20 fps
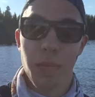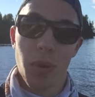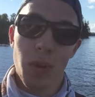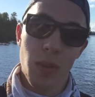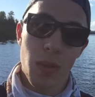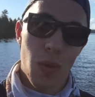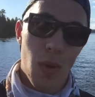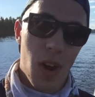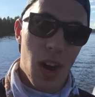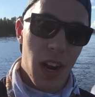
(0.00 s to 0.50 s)
the
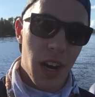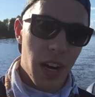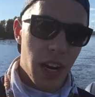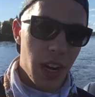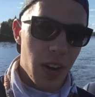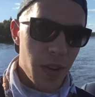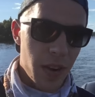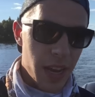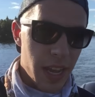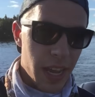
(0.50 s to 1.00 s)
boat in the
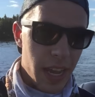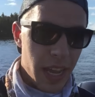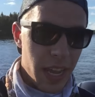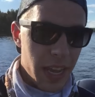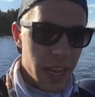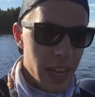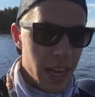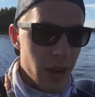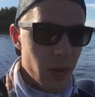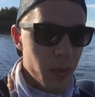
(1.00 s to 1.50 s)
water
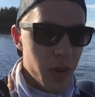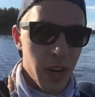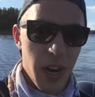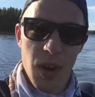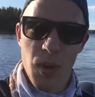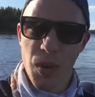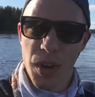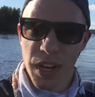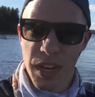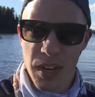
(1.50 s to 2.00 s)
and we
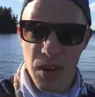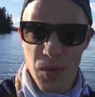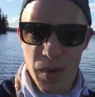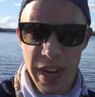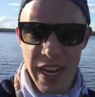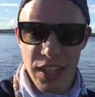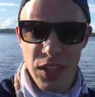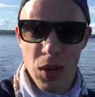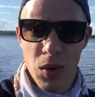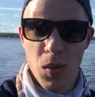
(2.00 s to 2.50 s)
are working our
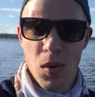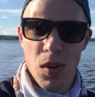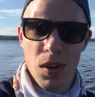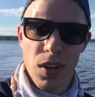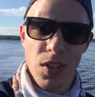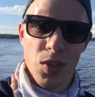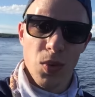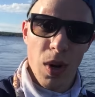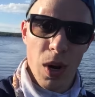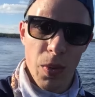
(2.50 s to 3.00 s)
way
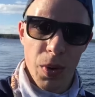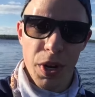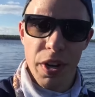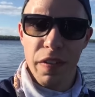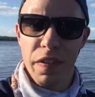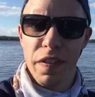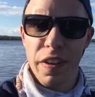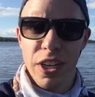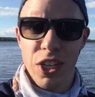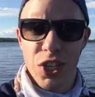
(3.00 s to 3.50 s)
towards where we're
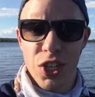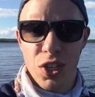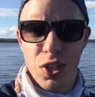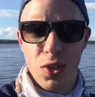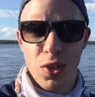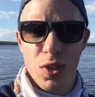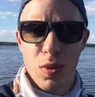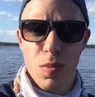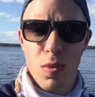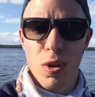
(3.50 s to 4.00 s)
gonna fish,
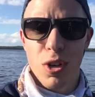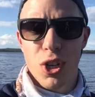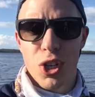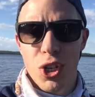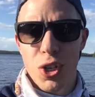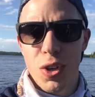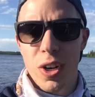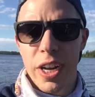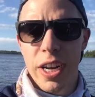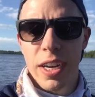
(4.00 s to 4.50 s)
do some more
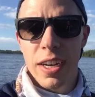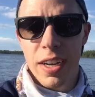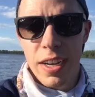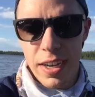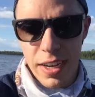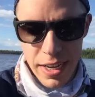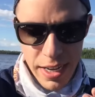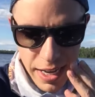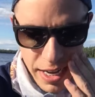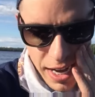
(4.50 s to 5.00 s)
shooting.
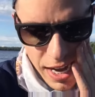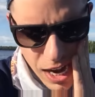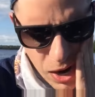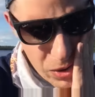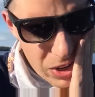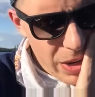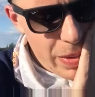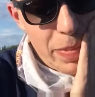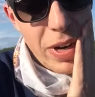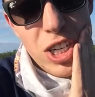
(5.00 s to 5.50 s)
Uh,
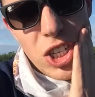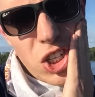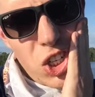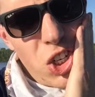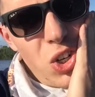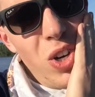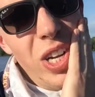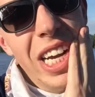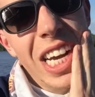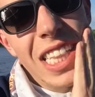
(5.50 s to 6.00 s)
we did a bunch of
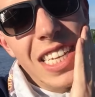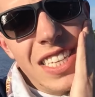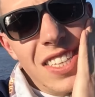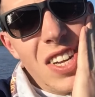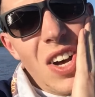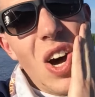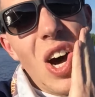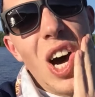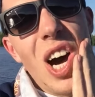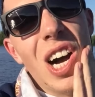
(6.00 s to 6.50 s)
shooting at the
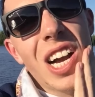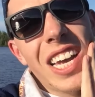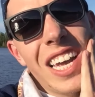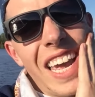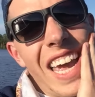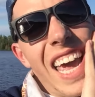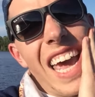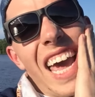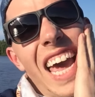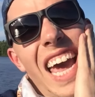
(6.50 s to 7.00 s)
dock
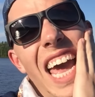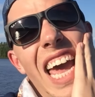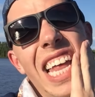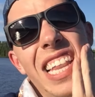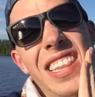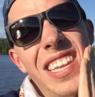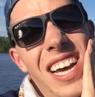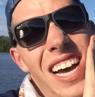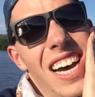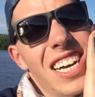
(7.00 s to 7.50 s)

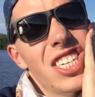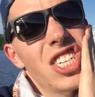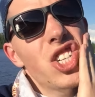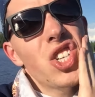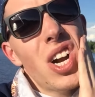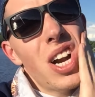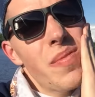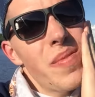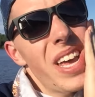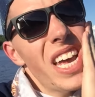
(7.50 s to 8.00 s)
and uh, just
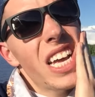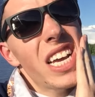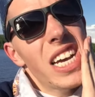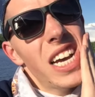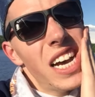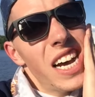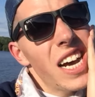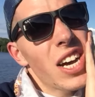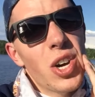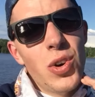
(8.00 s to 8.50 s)
trying to make
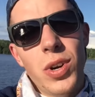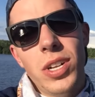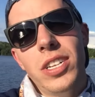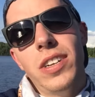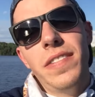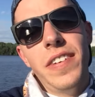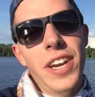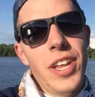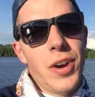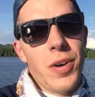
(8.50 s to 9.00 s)
a cool
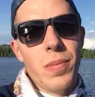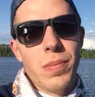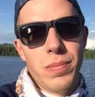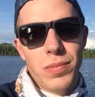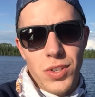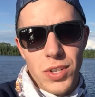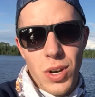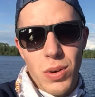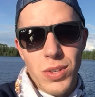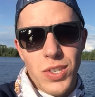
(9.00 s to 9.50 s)
little video.
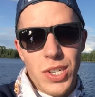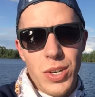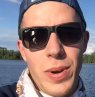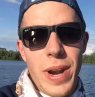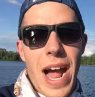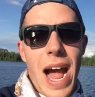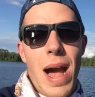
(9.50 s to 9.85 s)
So we'll see what